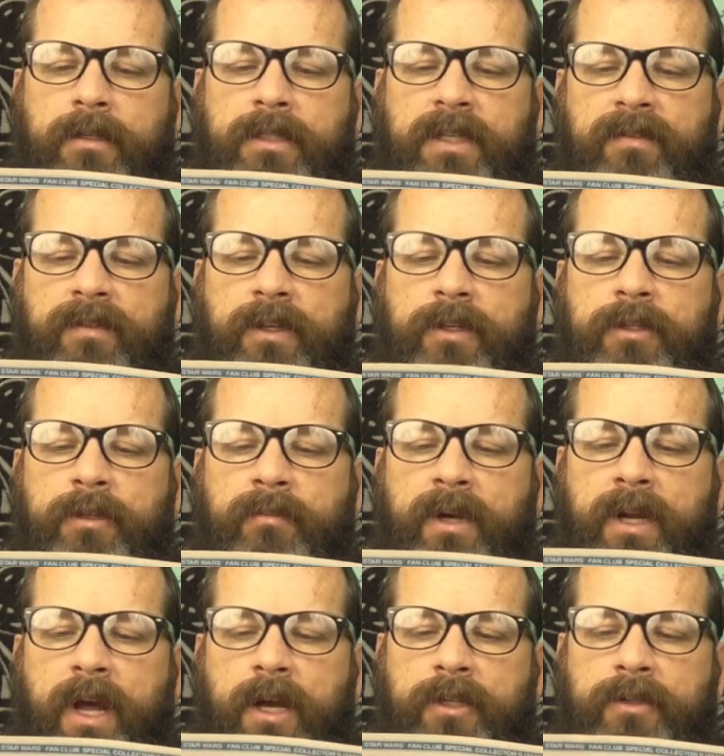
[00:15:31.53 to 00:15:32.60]
She feels her
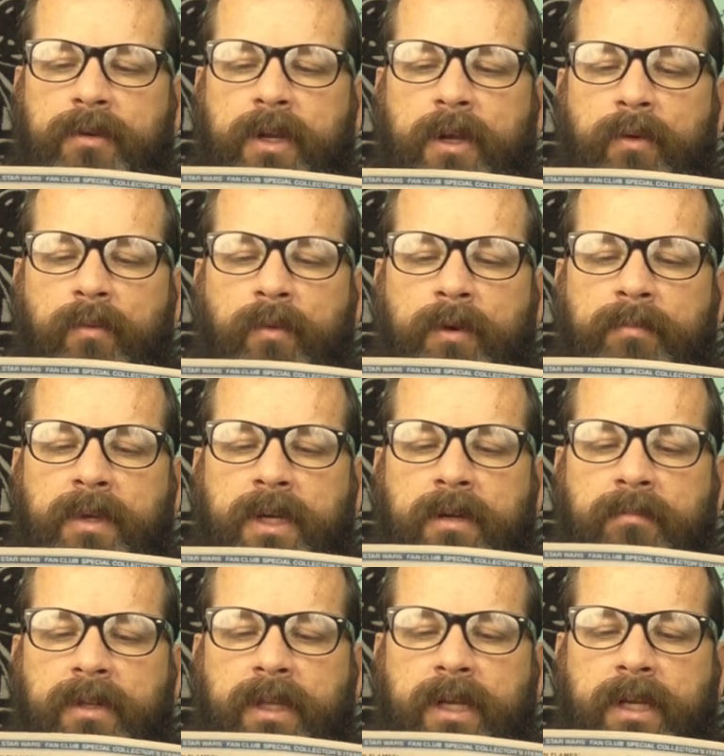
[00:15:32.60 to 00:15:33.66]
menagerie would be
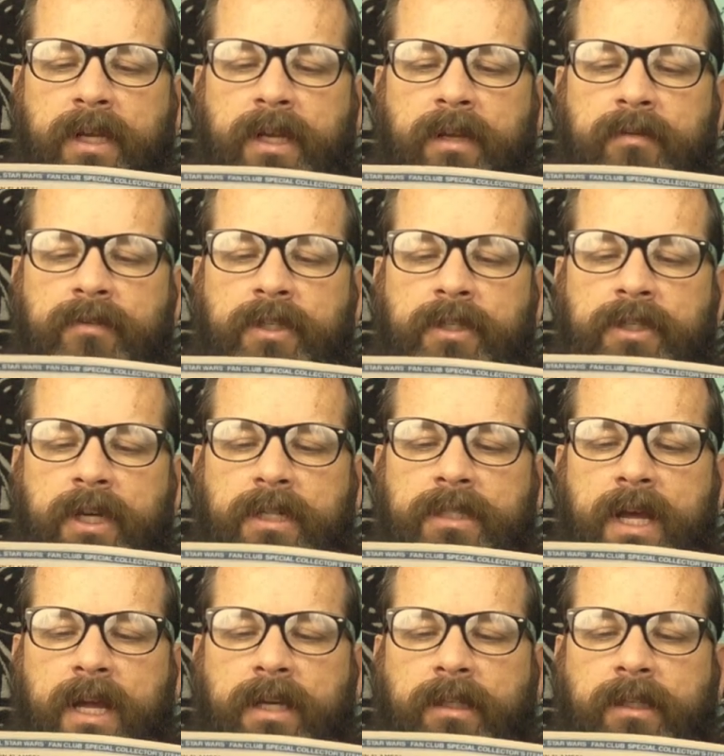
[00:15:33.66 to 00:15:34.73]
complete if she
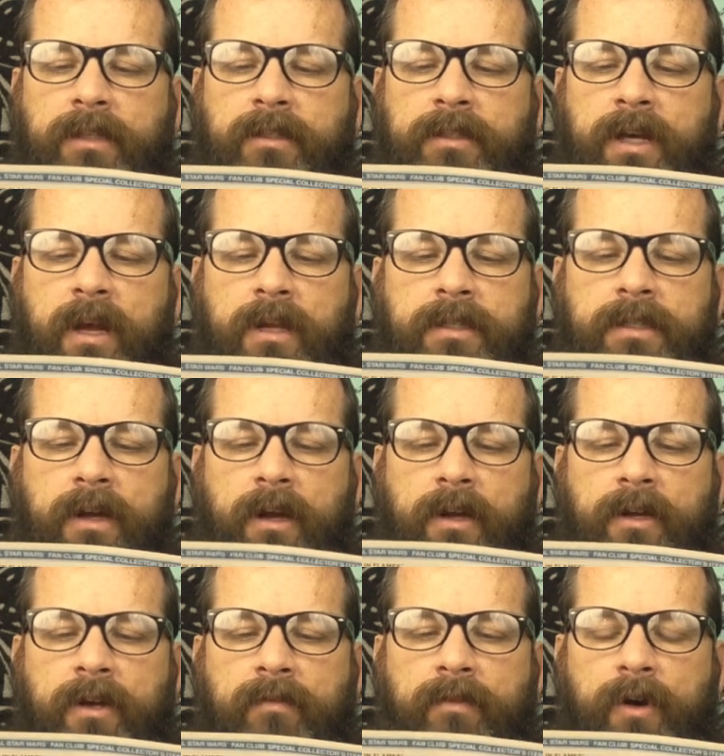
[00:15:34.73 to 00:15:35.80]
just had a little
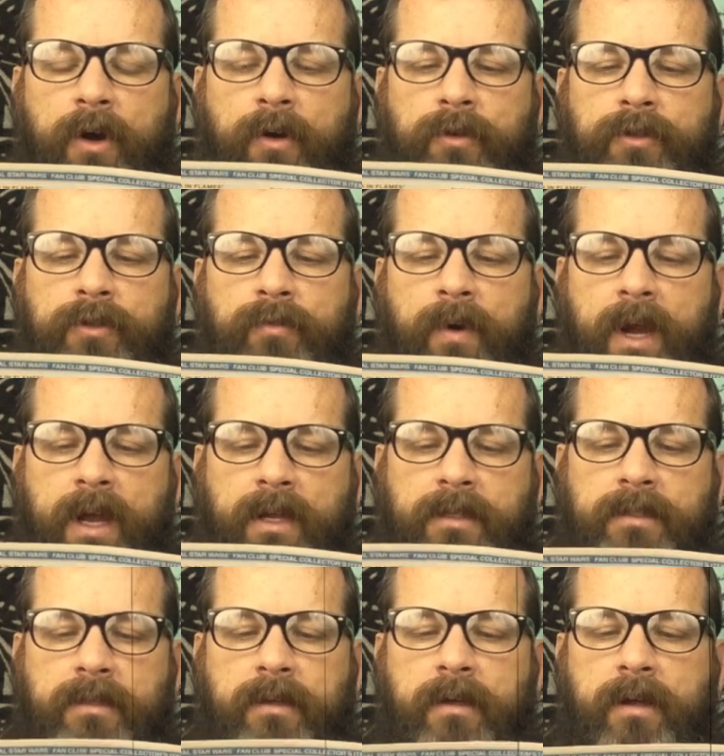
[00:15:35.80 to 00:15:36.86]
tauntaun of her own to raise.